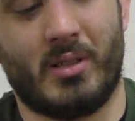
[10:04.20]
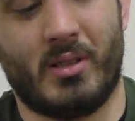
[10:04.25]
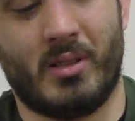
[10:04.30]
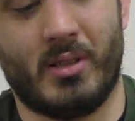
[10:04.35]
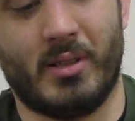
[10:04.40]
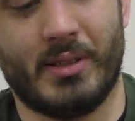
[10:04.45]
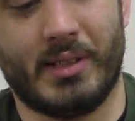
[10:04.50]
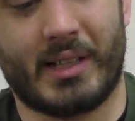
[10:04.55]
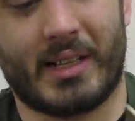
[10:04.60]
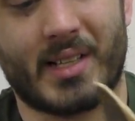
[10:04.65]

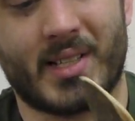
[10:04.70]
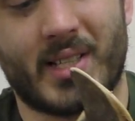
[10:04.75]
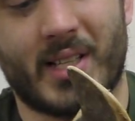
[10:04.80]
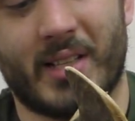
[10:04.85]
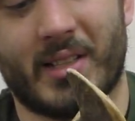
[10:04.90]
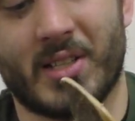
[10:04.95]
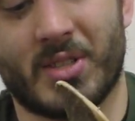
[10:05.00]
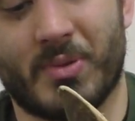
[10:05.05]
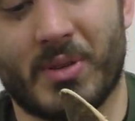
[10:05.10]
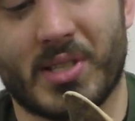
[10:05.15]
And like I said,
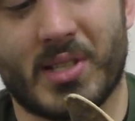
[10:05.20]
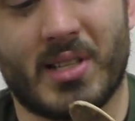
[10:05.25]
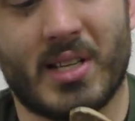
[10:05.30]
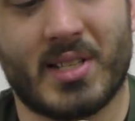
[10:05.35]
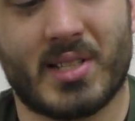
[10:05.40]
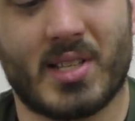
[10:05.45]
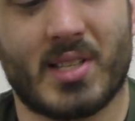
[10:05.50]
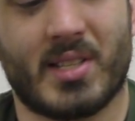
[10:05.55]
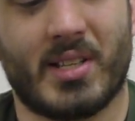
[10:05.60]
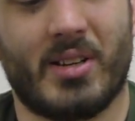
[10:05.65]
this wasn't
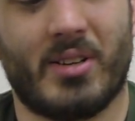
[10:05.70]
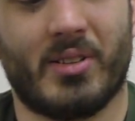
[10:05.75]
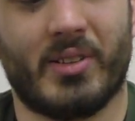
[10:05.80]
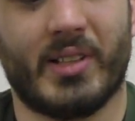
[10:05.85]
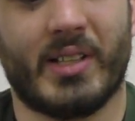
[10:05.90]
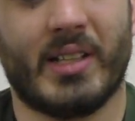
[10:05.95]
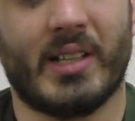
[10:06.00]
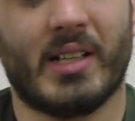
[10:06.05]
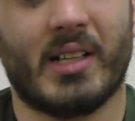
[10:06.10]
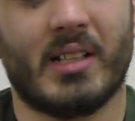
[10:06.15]

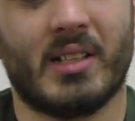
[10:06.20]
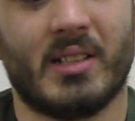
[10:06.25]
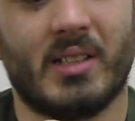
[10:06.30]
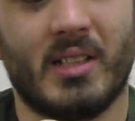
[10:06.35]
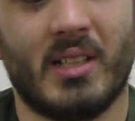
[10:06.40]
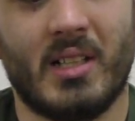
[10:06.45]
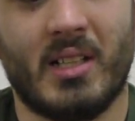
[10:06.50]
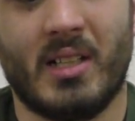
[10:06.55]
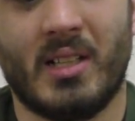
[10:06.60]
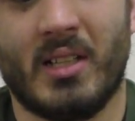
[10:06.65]
necessarily a
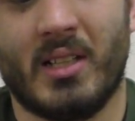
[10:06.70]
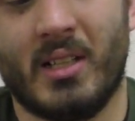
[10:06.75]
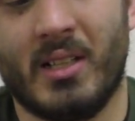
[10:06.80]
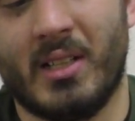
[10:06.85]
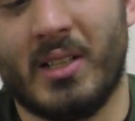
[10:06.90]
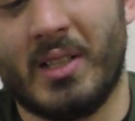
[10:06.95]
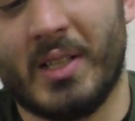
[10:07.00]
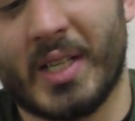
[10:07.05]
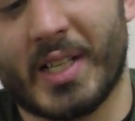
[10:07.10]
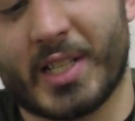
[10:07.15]

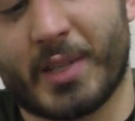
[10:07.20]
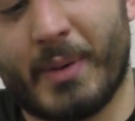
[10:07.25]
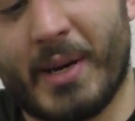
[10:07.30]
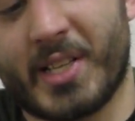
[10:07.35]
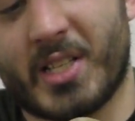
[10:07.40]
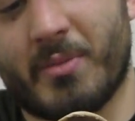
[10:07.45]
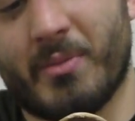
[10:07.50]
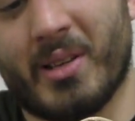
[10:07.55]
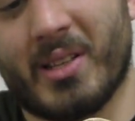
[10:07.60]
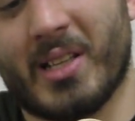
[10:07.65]

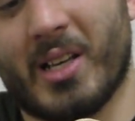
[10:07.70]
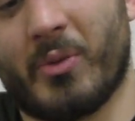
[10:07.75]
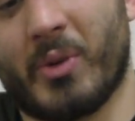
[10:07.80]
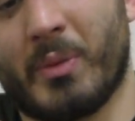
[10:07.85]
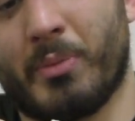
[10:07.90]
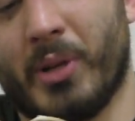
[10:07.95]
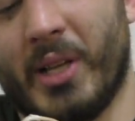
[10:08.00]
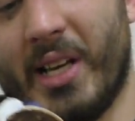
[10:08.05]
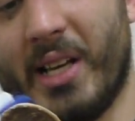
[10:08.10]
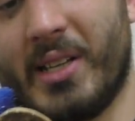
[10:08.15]
specimen that we
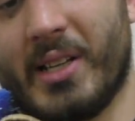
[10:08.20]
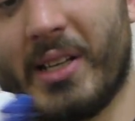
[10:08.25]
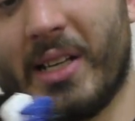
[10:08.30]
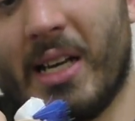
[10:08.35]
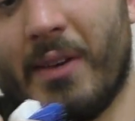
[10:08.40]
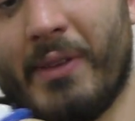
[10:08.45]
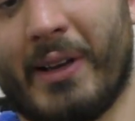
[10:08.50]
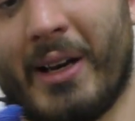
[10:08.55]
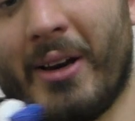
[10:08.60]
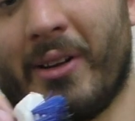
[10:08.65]
planned on
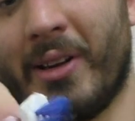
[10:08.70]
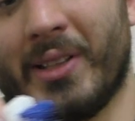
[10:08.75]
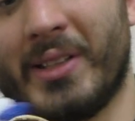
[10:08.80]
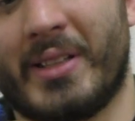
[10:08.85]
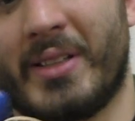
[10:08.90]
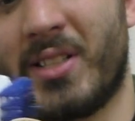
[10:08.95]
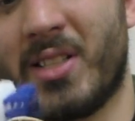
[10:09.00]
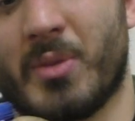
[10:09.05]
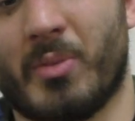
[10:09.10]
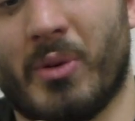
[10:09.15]
having out on the
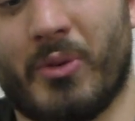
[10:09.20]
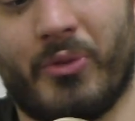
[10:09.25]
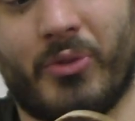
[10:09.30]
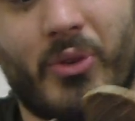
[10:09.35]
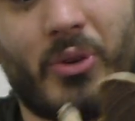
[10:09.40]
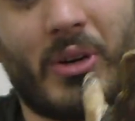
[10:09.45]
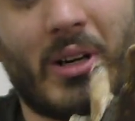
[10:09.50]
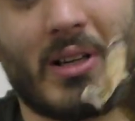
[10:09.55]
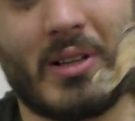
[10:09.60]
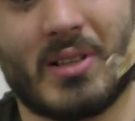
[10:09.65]
exhibit
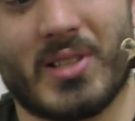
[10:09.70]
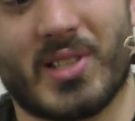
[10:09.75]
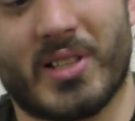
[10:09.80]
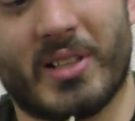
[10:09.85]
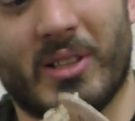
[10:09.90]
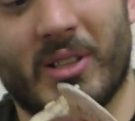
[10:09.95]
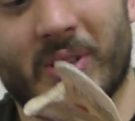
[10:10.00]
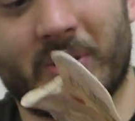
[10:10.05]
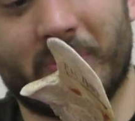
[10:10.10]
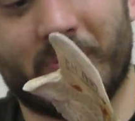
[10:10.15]
floor,
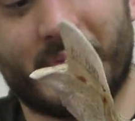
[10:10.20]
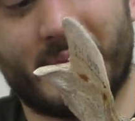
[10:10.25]
so